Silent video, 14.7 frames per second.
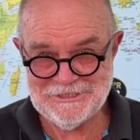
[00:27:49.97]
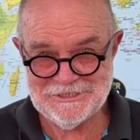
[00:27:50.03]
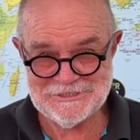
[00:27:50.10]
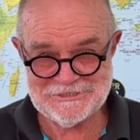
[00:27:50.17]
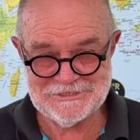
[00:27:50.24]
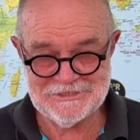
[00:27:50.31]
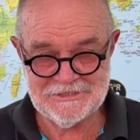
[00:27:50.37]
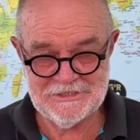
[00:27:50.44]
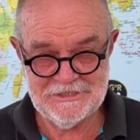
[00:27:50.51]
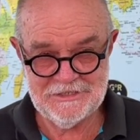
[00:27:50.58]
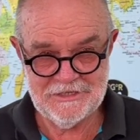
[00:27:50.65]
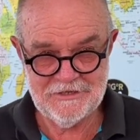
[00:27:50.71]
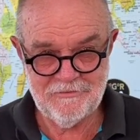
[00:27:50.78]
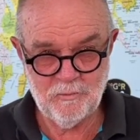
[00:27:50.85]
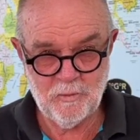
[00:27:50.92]
It's
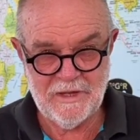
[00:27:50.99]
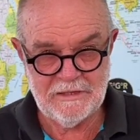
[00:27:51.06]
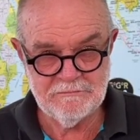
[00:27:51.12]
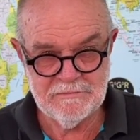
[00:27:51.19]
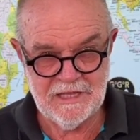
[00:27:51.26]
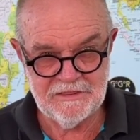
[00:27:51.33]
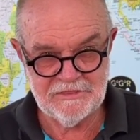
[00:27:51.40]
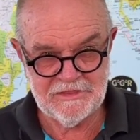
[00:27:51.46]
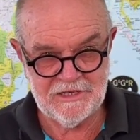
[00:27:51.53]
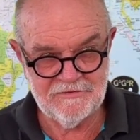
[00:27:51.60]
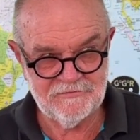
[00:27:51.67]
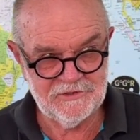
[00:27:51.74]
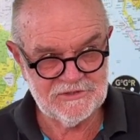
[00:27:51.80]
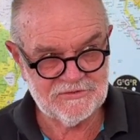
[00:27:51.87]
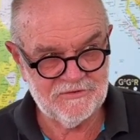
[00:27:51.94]
the 1 month
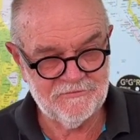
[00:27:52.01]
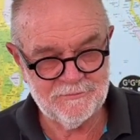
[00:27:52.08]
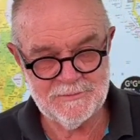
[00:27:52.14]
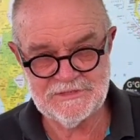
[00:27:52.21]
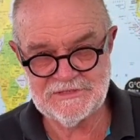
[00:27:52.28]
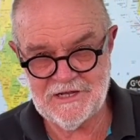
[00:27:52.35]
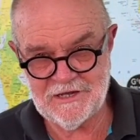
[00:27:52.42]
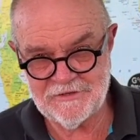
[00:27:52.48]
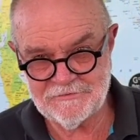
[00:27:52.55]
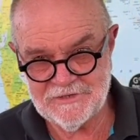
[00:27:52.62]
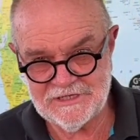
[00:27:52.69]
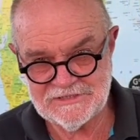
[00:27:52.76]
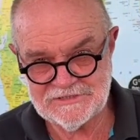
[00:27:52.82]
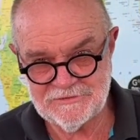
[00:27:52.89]
anniversary from the start of the race.